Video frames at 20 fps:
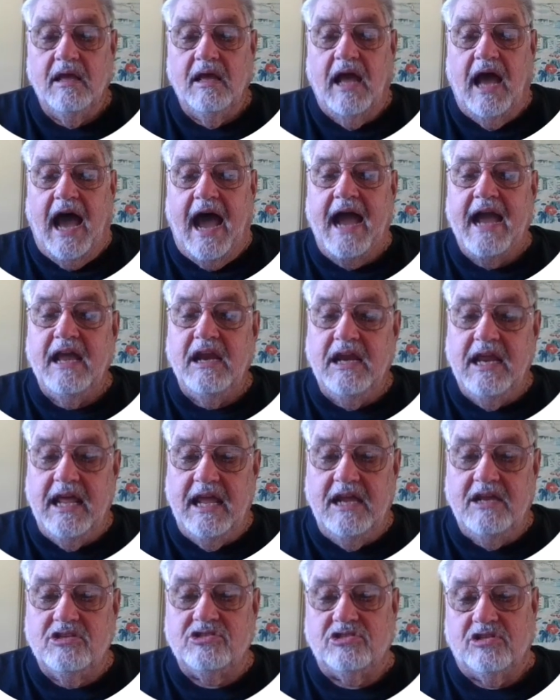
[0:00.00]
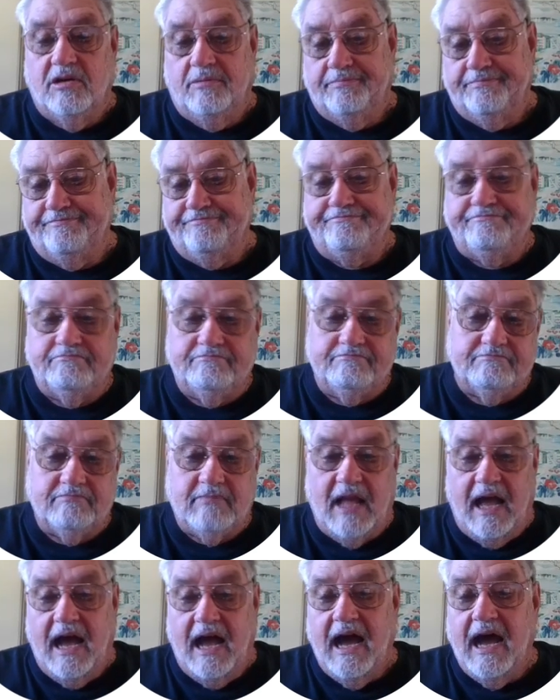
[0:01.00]
I need some
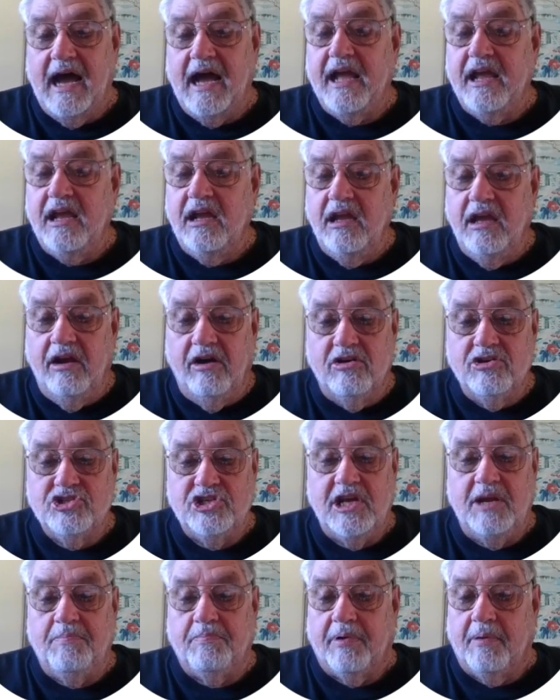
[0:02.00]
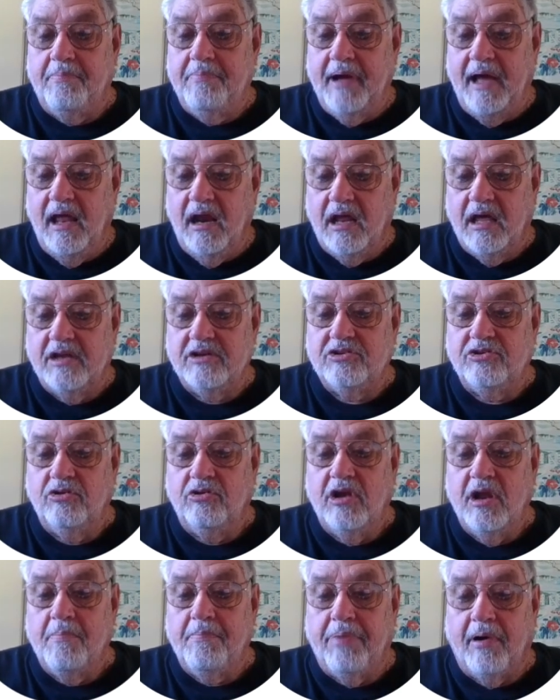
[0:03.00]
high energy propellant to
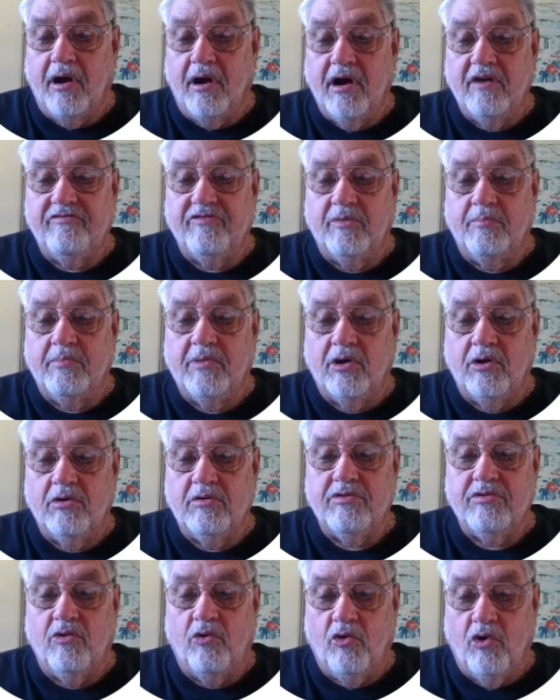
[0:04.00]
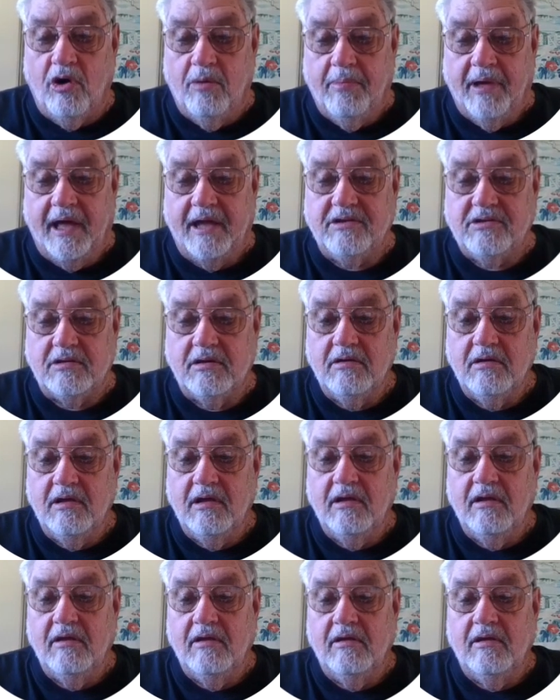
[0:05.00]
depart from Earth orbit.
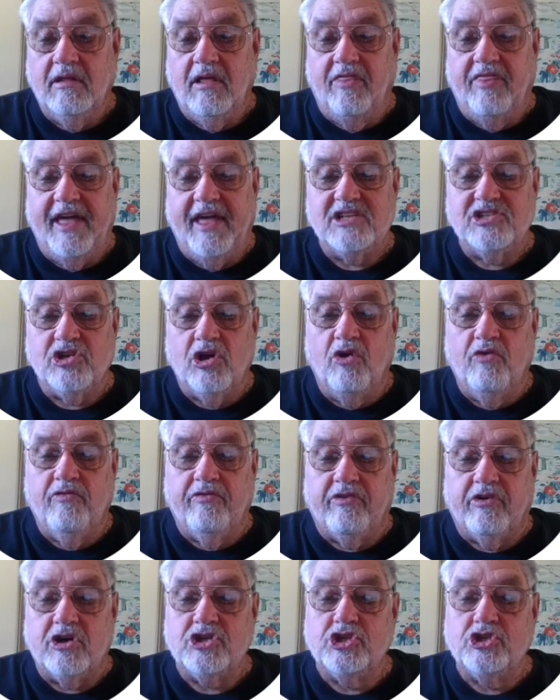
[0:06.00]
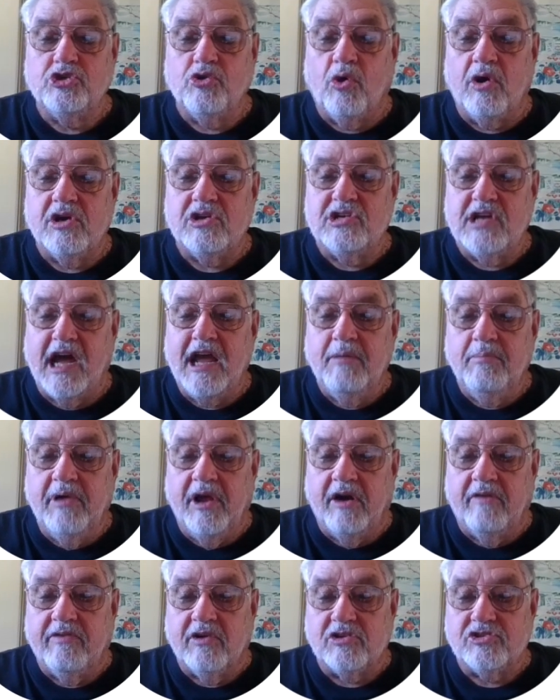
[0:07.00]
That's over a short time
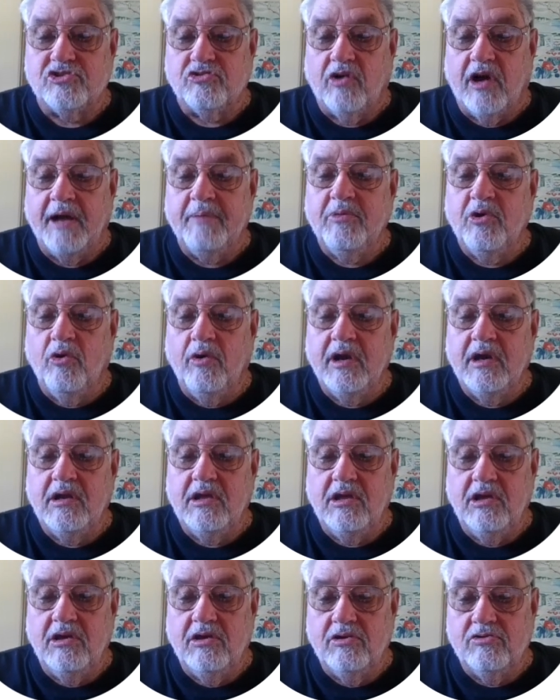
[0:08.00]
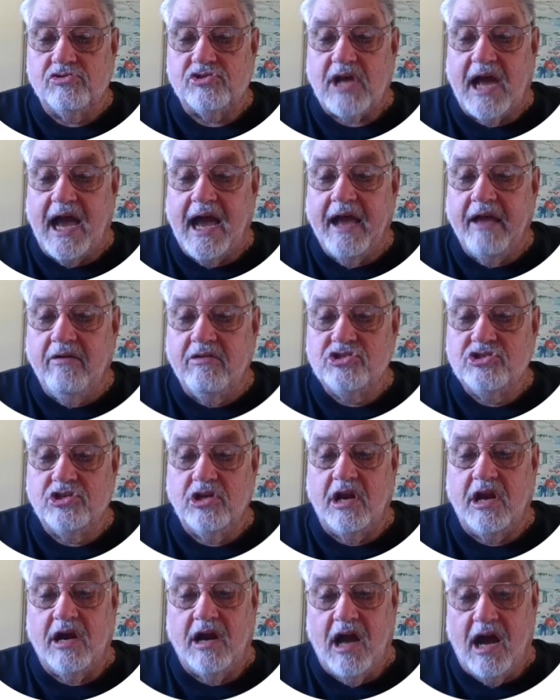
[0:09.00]
interval, so I'm going to use hydrogen
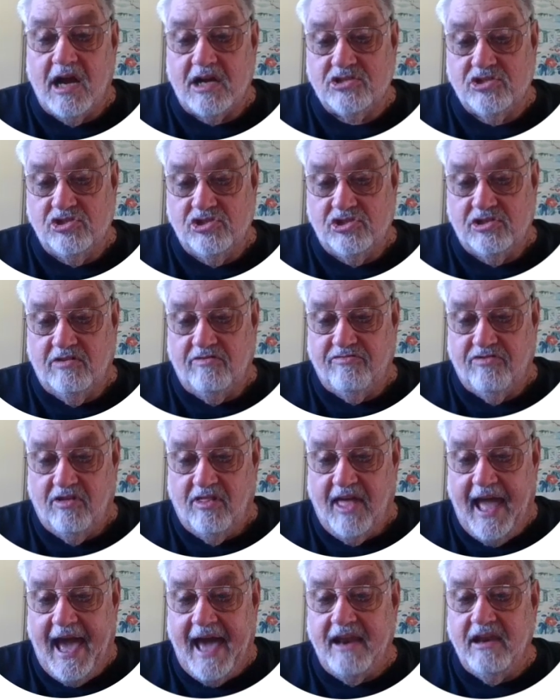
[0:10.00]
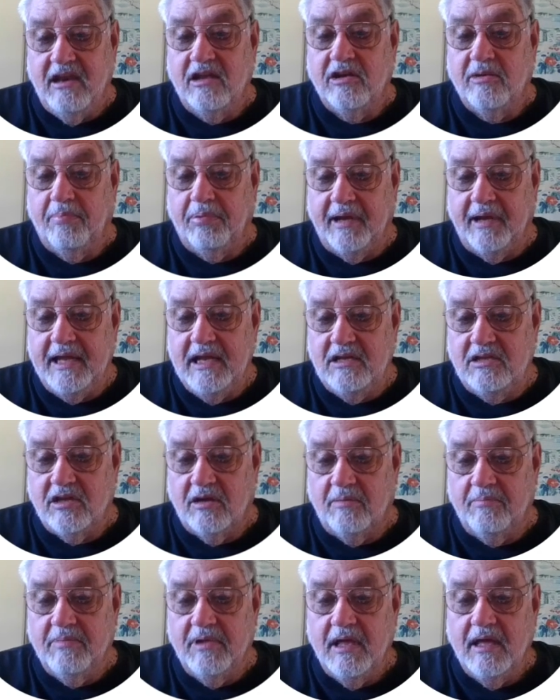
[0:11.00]
and oxygen for that and deplete
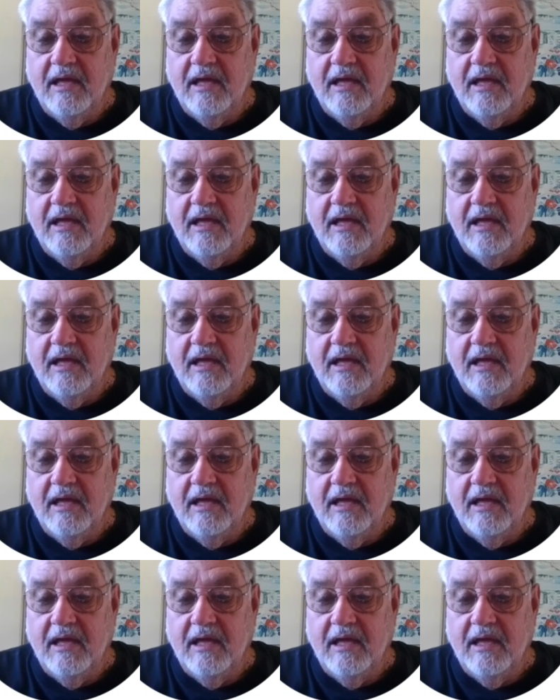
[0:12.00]
them.